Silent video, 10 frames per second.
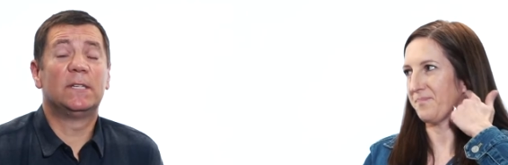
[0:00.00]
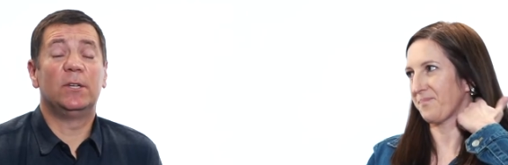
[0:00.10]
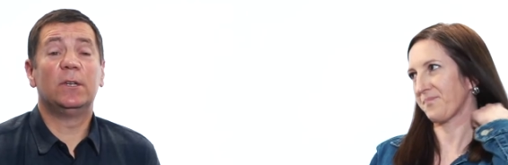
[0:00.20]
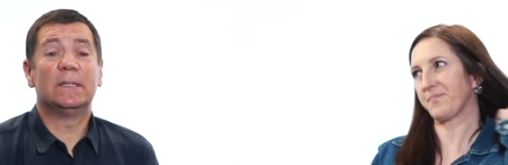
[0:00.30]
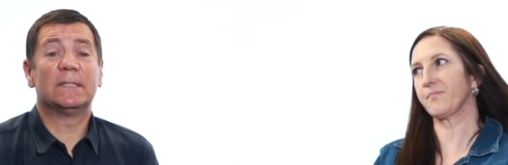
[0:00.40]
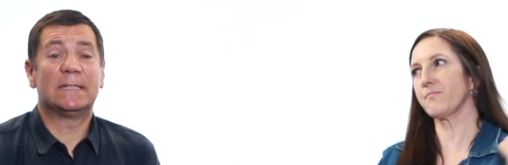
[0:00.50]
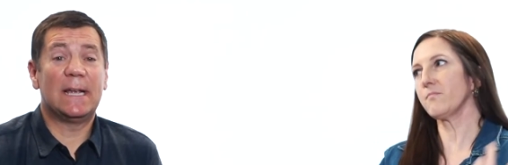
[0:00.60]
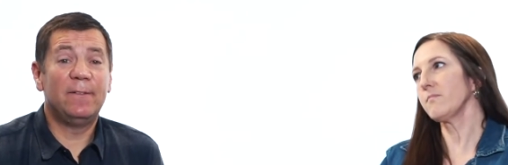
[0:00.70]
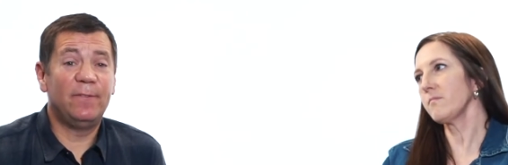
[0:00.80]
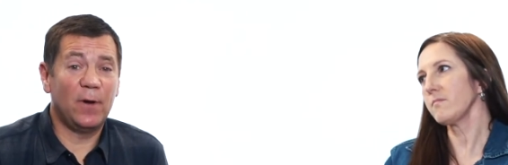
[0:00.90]
Speaker 1: that you can
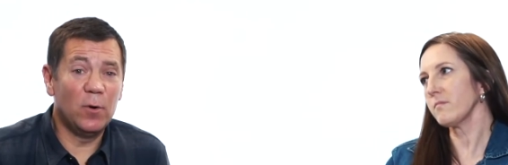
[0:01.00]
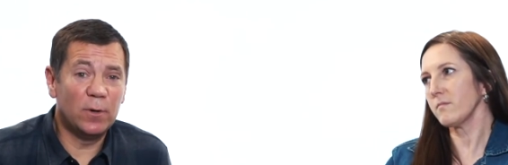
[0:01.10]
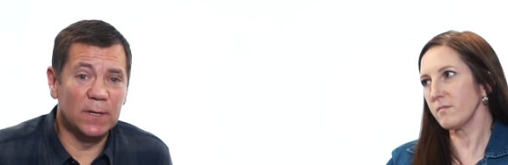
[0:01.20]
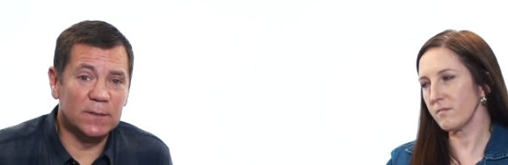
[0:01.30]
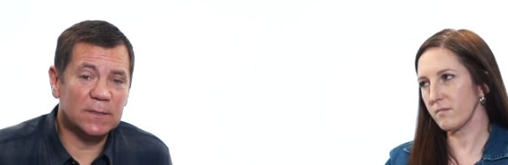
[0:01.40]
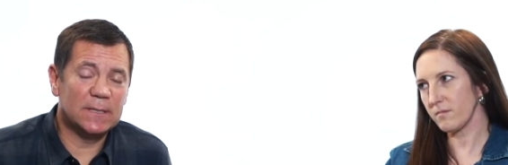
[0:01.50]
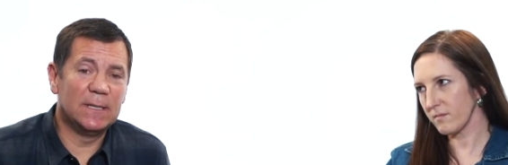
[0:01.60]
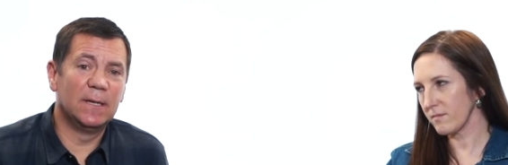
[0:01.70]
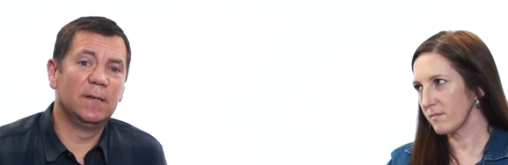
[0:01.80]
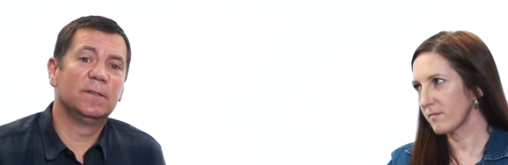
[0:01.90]
stay focused
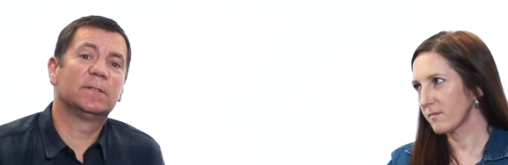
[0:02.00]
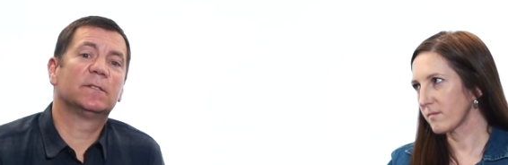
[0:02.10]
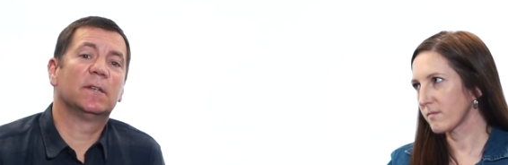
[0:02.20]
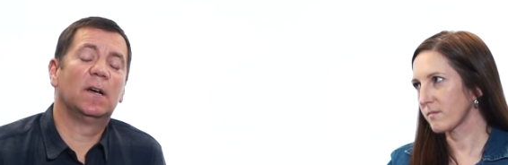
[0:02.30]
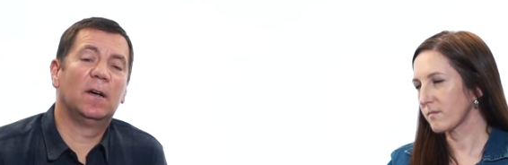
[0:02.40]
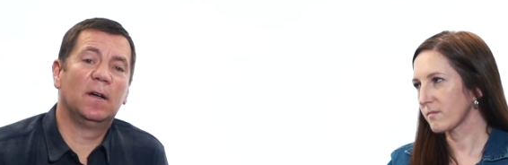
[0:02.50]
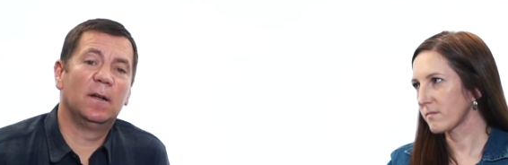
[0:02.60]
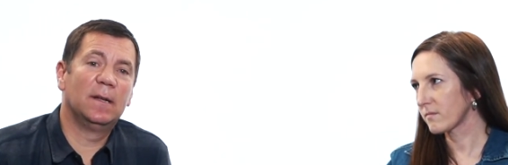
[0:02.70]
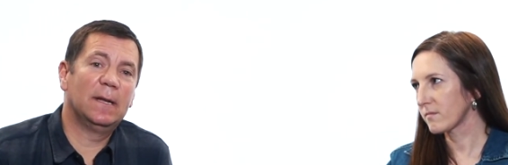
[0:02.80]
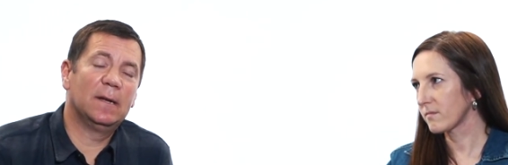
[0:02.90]
is
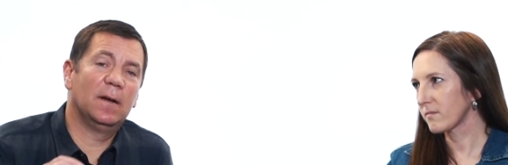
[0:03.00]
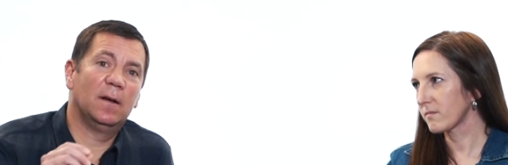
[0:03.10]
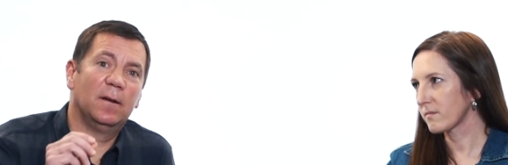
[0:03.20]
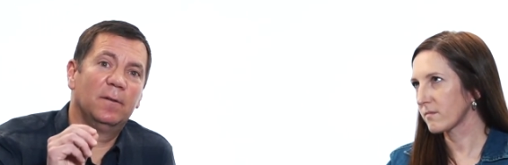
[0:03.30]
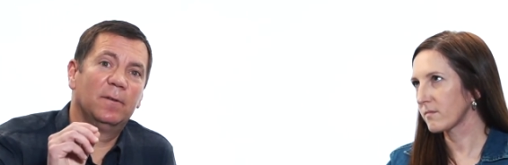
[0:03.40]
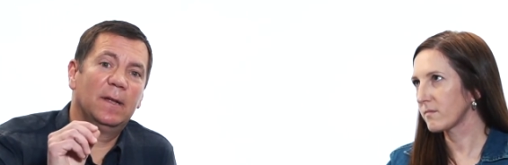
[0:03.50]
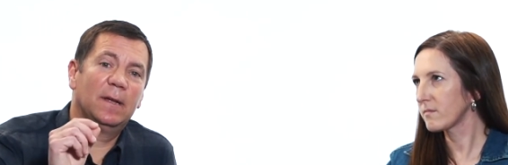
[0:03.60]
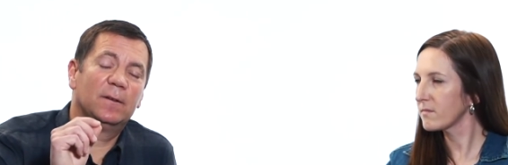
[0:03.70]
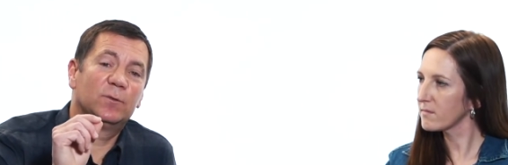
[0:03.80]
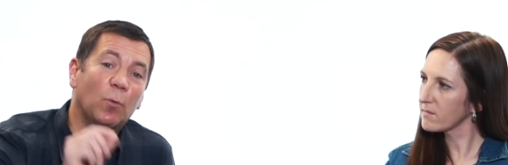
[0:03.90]
uh, uh,
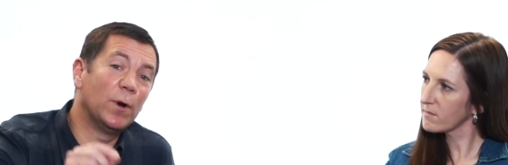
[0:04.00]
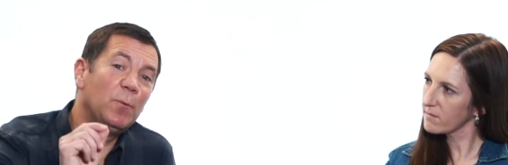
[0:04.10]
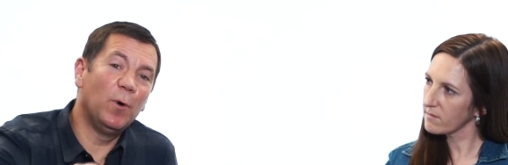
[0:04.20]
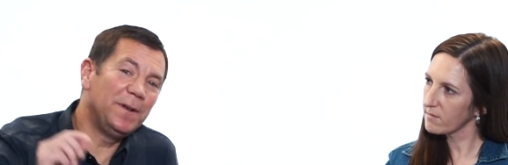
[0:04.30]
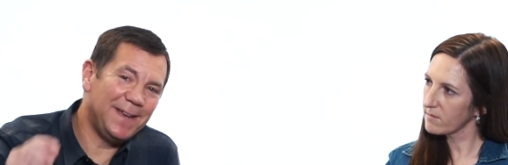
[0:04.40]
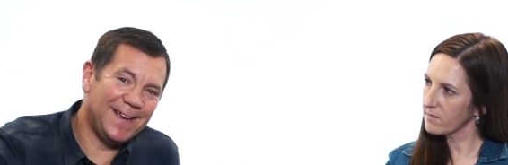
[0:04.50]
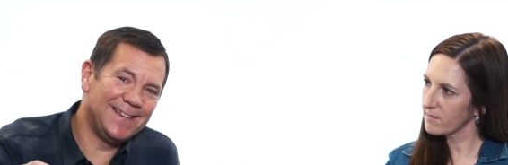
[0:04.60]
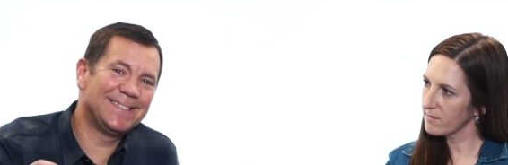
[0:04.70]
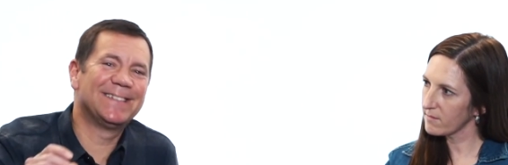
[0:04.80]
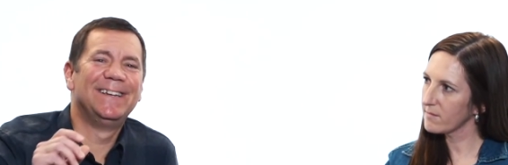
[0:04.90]
21
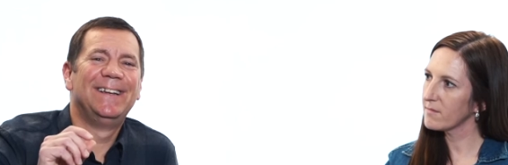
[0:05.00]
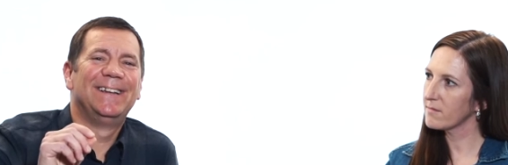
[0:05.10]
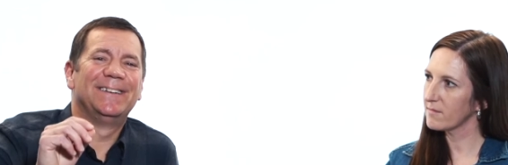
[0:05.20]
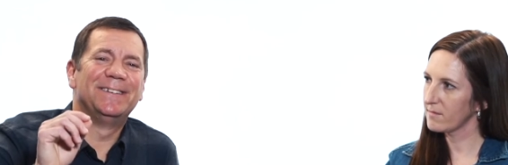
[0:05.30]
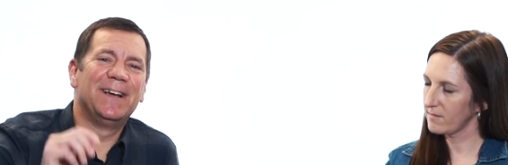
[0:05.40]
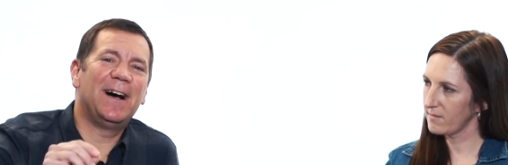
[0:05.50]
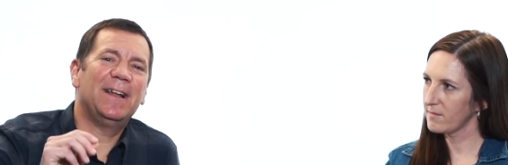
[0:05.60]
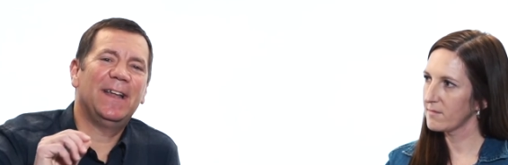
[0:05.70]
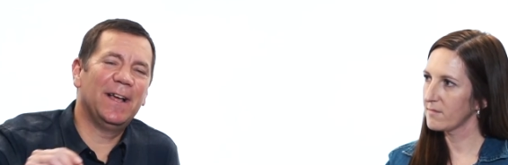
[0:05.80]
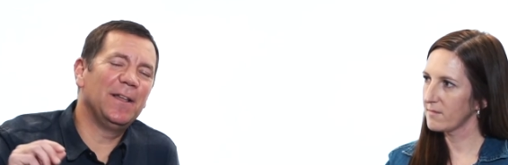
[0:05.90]
days
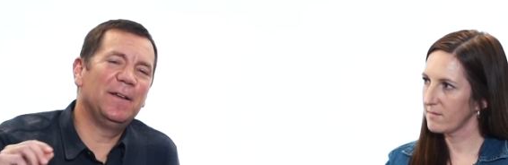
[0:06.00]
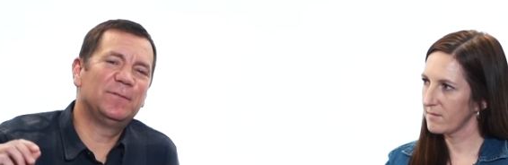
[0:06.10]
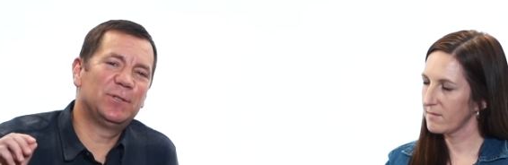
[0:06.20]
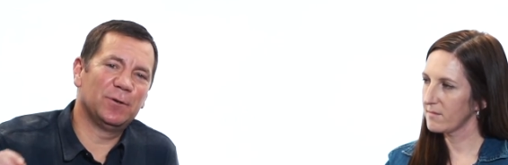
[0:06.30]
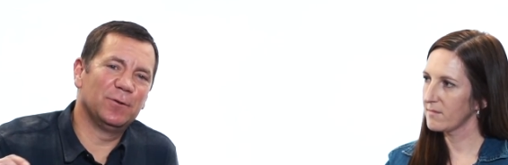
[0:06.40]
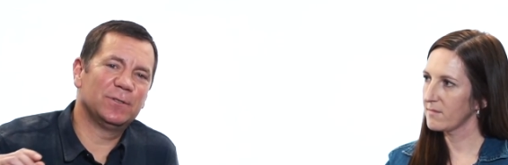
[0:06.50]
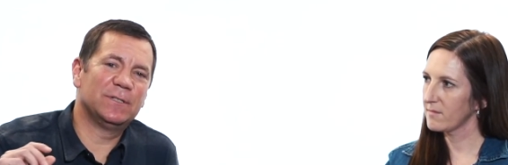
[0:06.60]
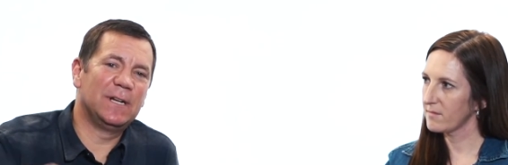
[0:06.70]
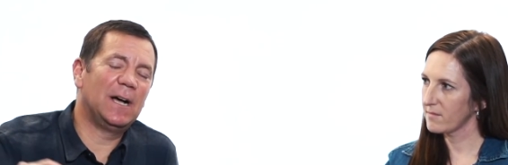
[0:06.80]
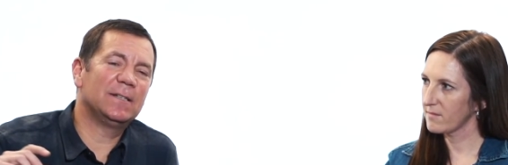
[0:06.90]

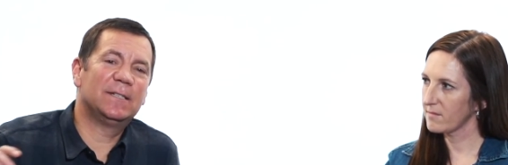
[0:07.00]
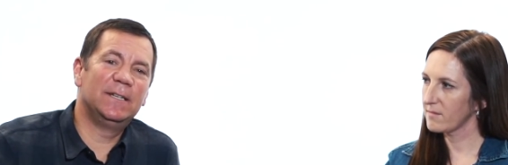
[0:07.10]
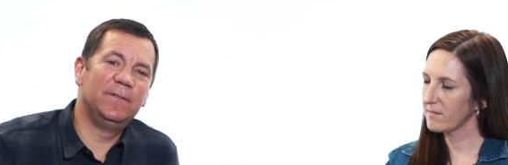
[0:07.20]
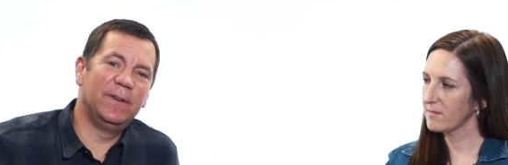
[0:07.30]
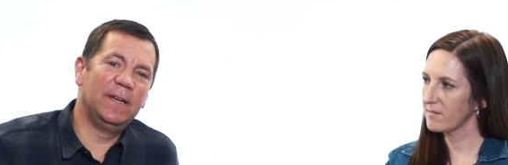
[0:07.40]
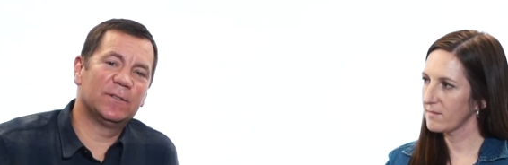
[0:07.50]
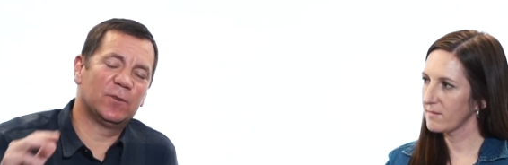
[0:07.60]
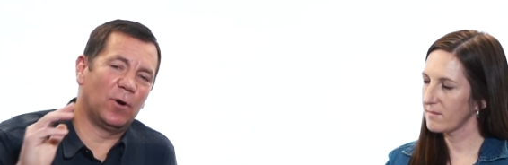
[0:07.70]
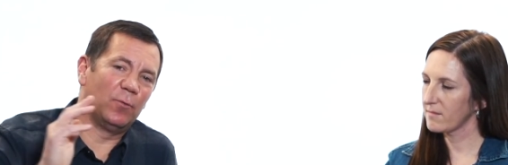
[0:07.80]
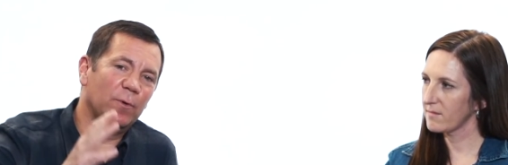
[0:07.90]
www.lfchurch.tv. It's
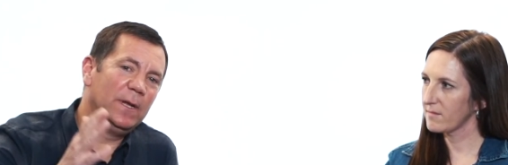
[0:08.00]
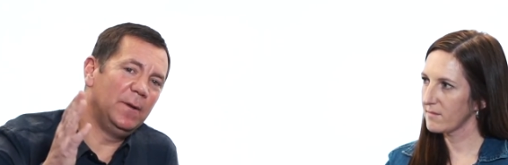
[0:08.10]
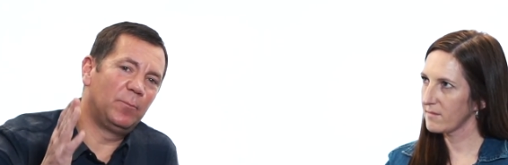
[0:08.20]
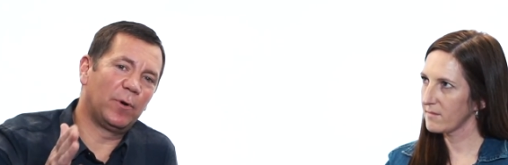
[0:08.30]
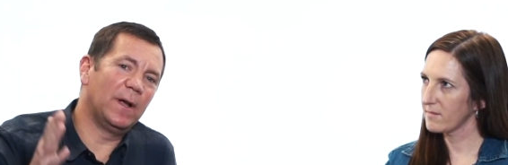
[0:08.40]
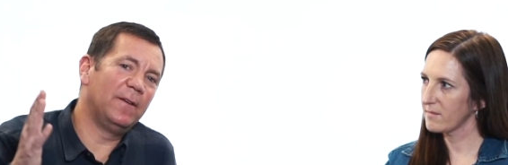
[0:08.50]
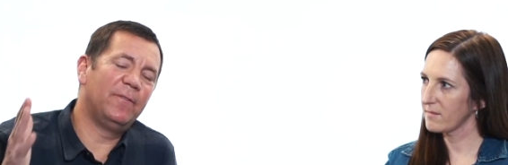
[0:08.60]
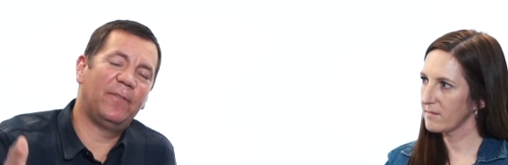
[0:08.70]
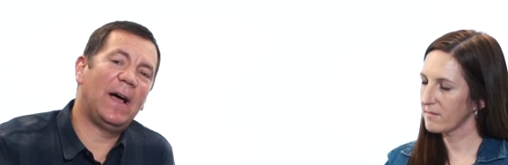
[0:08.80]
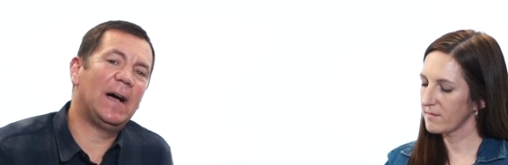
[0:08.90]
our read, pray,
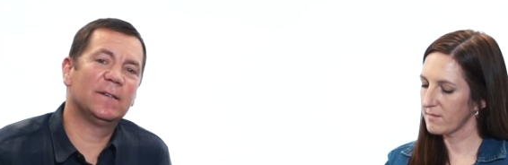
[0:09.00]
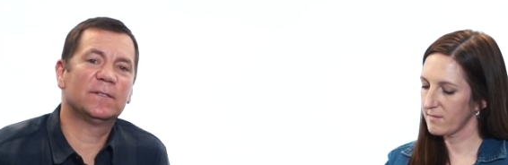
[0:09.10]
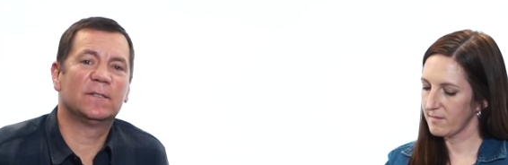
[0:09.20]
fast